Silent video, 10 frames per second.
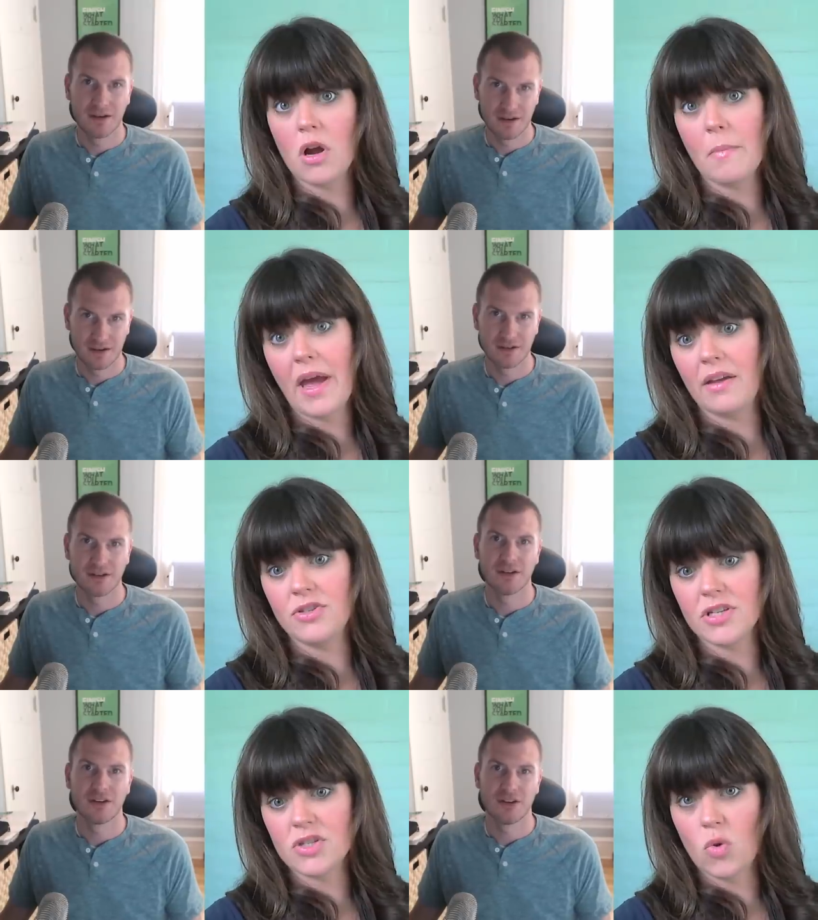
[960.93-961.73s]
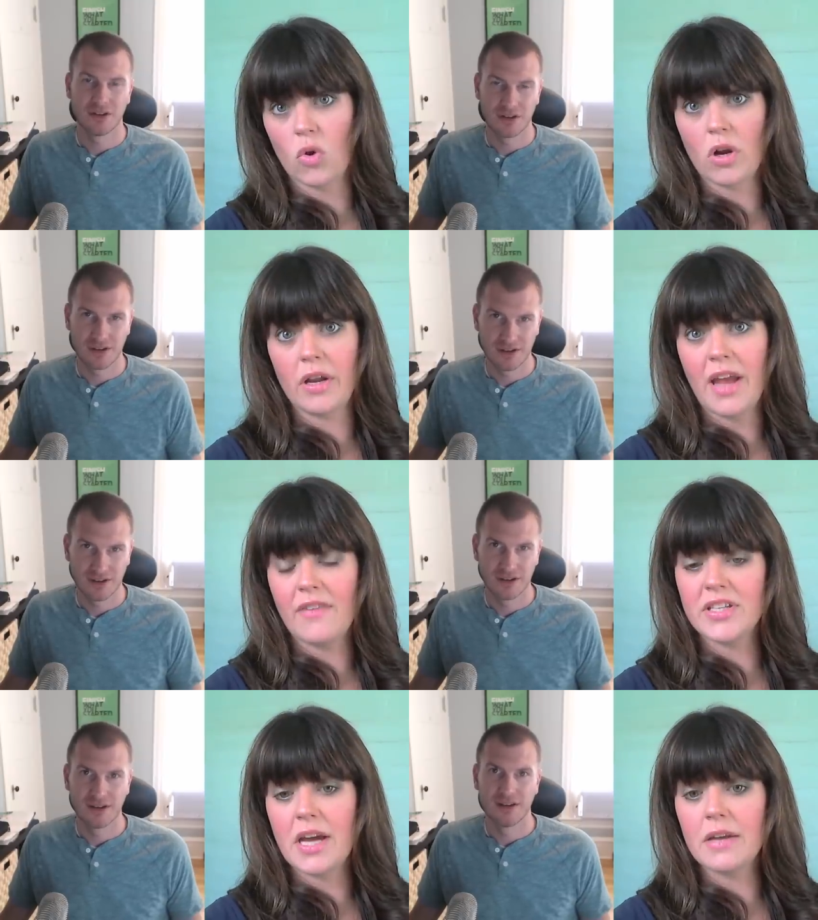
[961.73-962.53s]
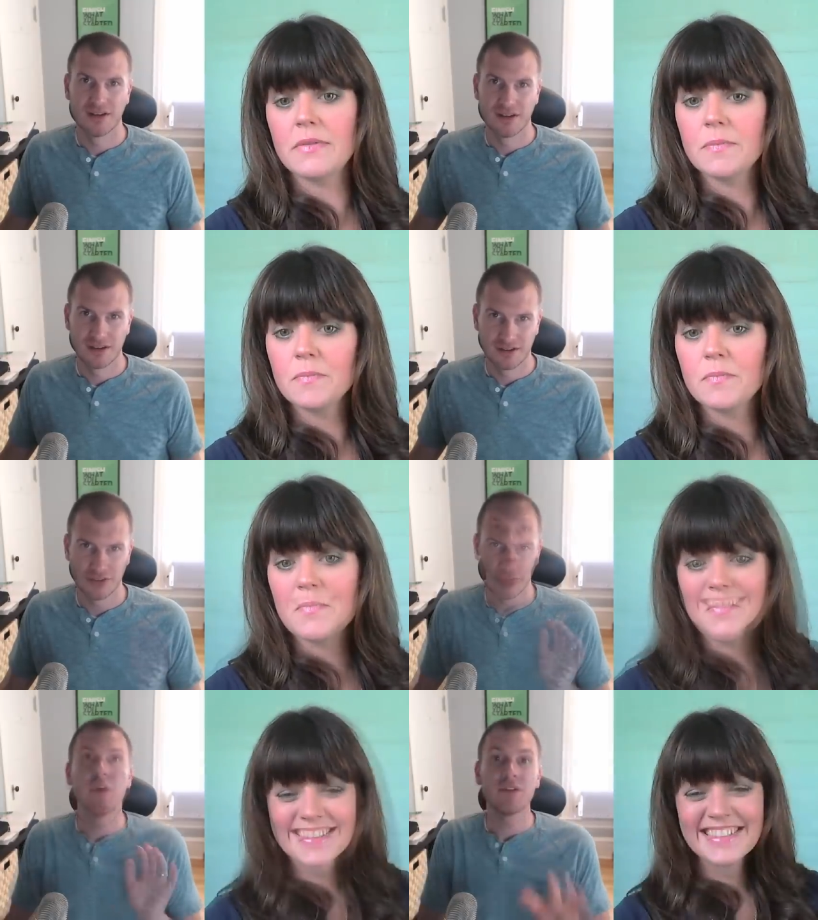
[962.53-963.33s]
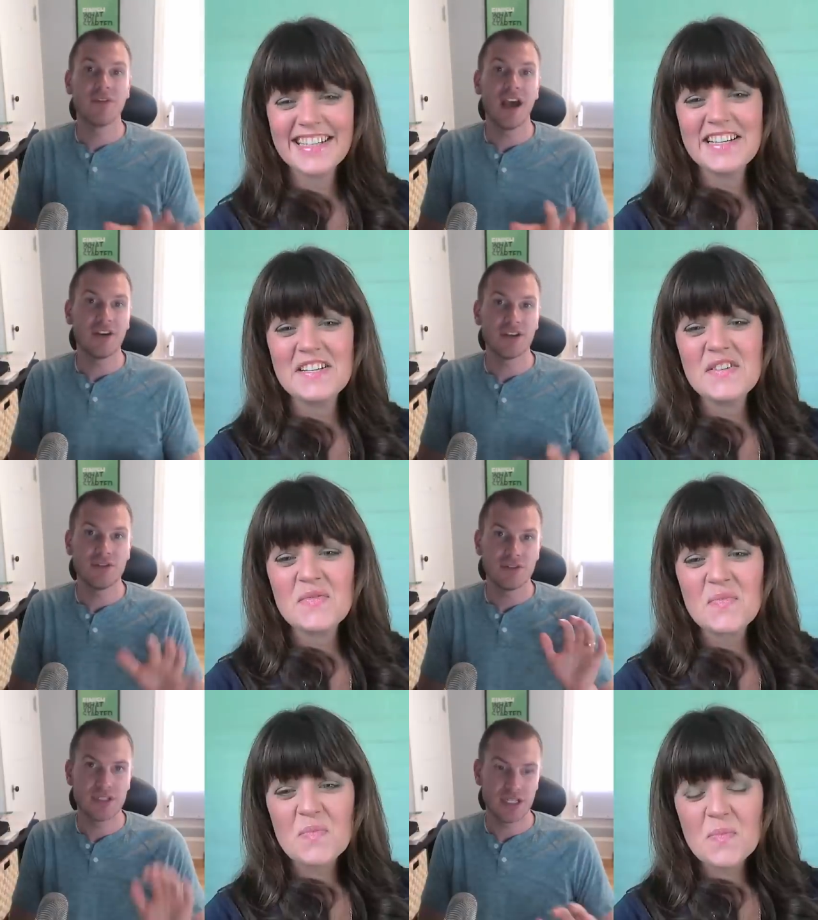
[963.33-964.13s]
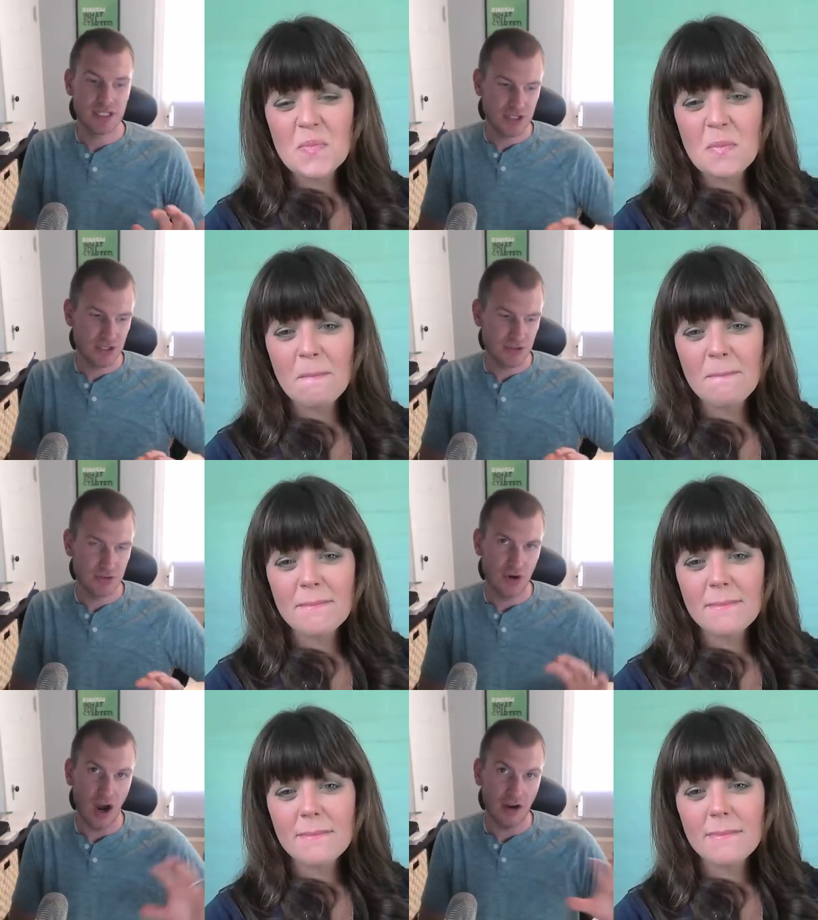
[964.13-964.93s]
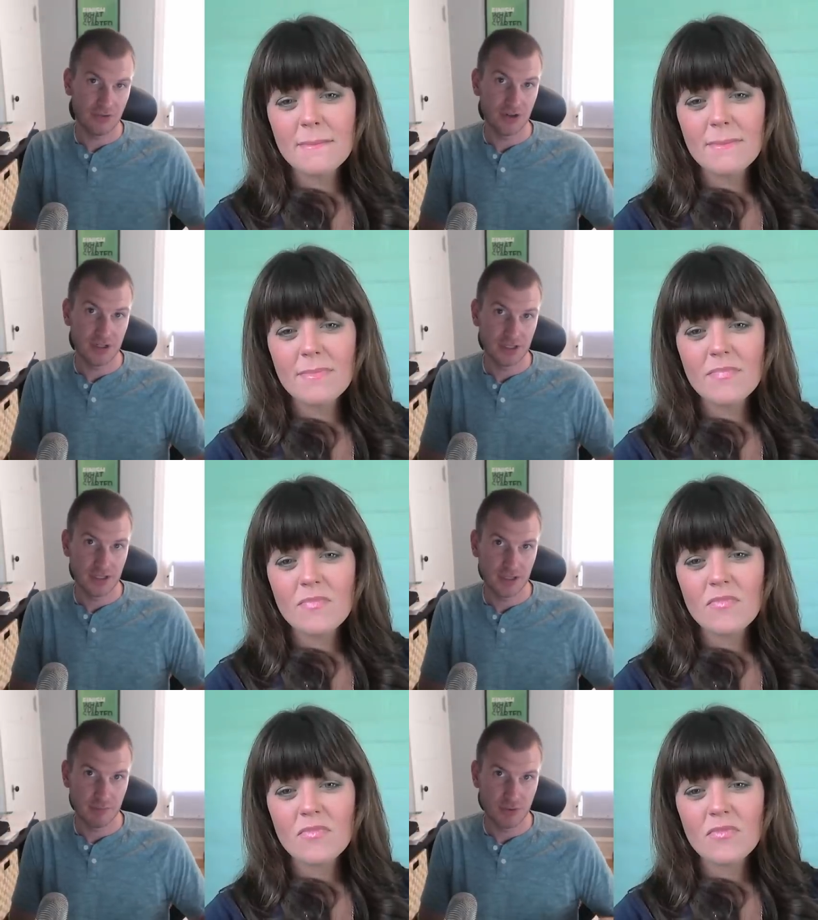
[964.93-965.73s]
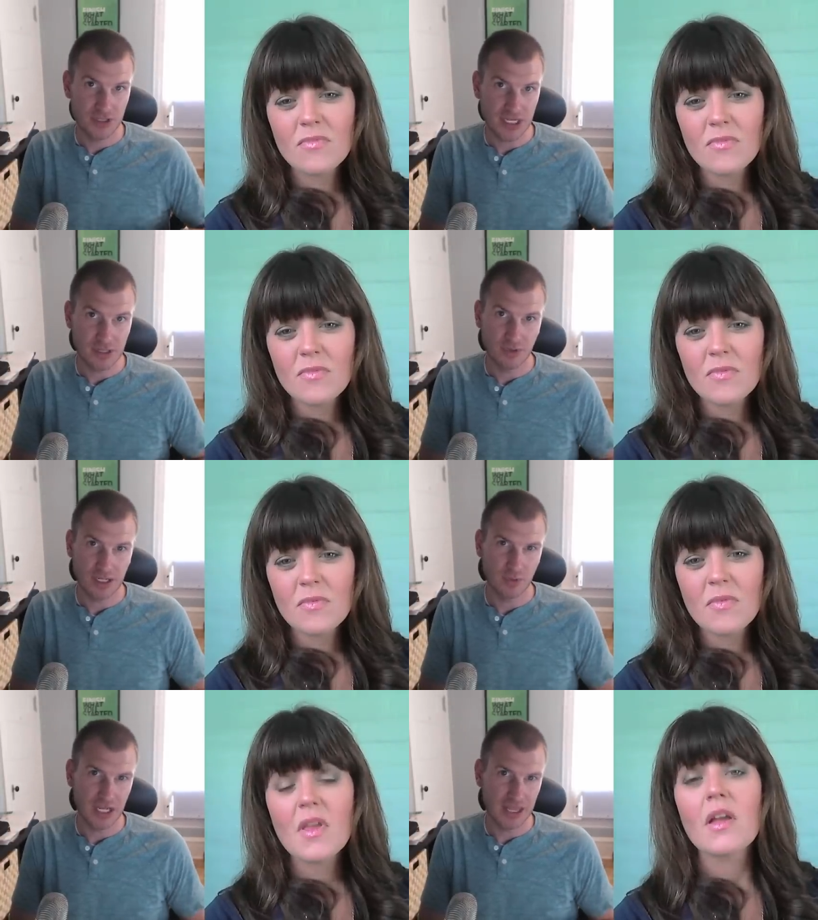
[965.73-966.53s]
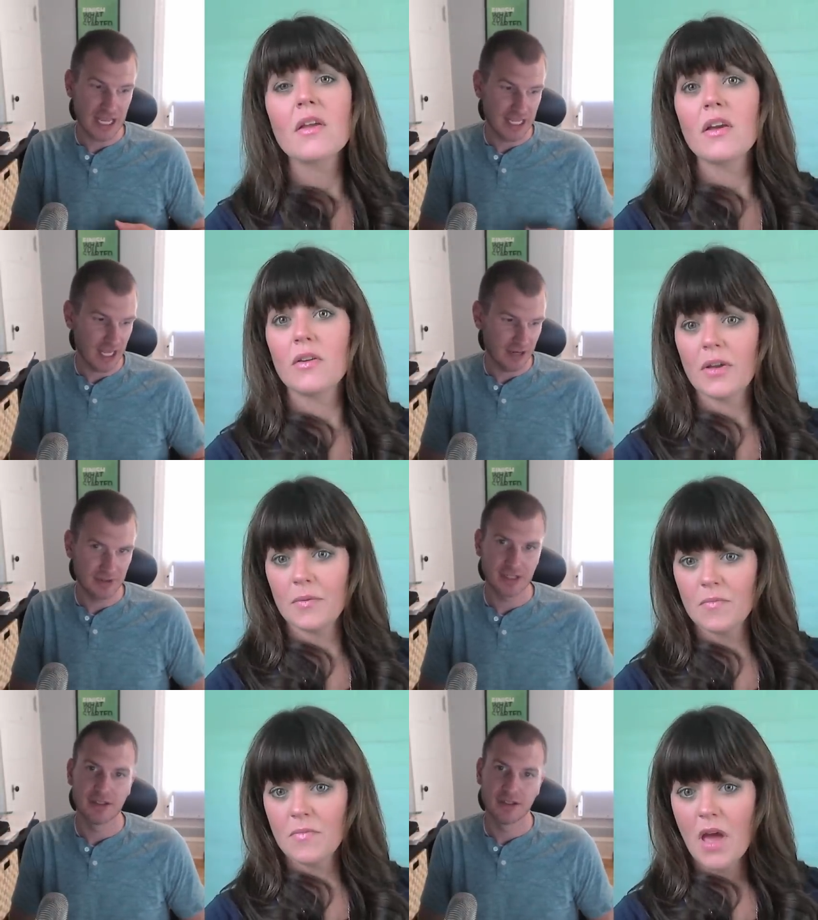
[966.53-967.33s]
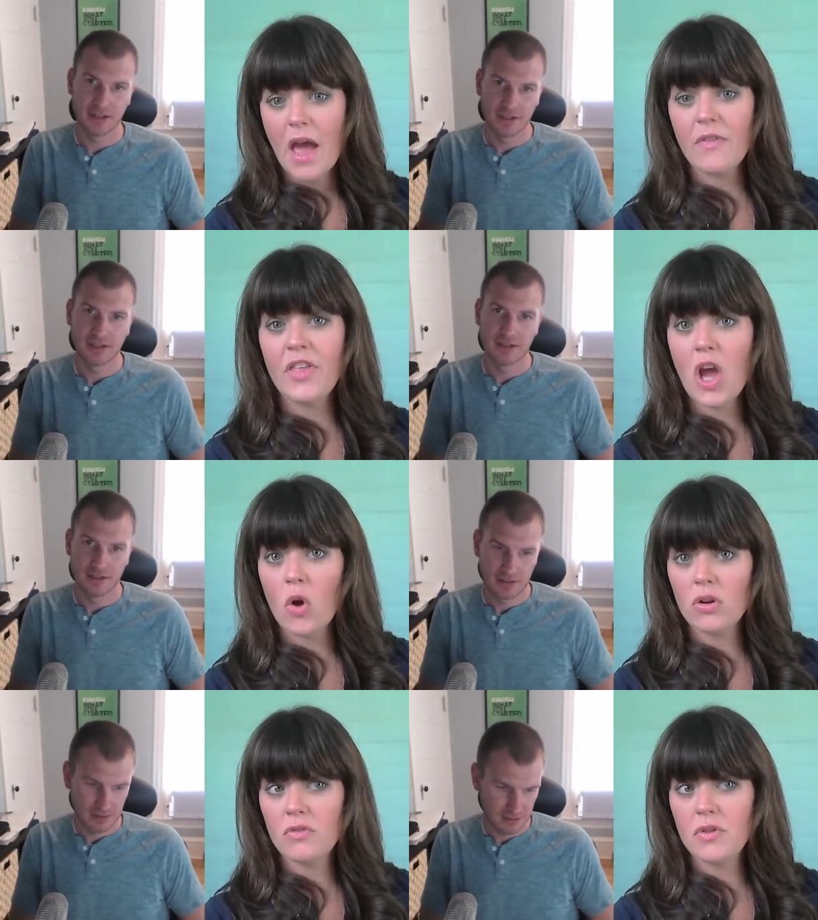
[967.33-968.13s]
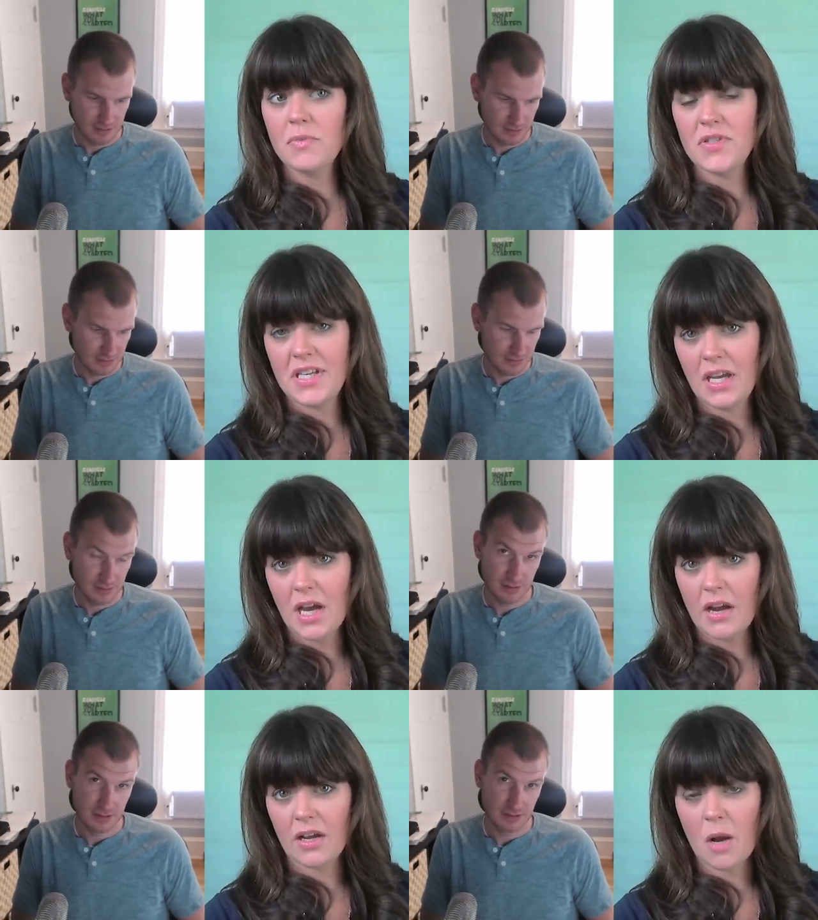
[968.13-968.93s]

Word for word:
Speaker 1: them and just order it and have it done.
Speaker 2: Sweet. What value did you offer the boutique? What, what did they get out of it?
Speaker 1: The owner of the boutique got a